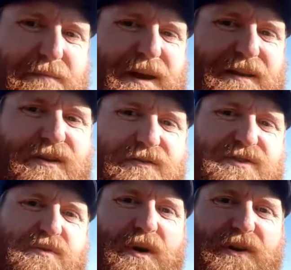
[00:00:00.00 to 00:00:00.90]
impact the
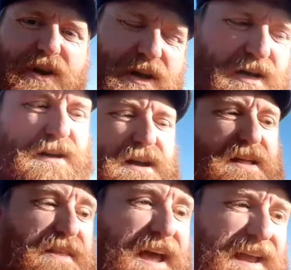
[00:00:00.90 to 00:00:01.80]
current squad.
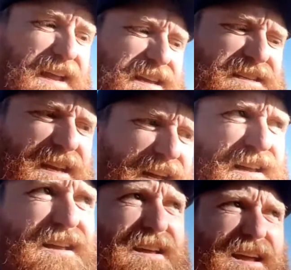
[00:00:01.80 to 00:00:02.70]
And that is
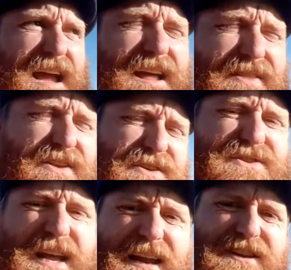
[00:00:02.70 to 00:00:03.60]
the
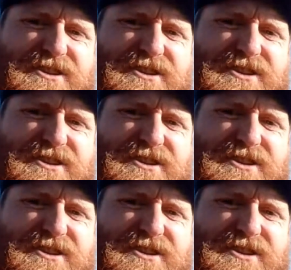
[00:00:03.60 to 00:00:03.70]
news that Ellis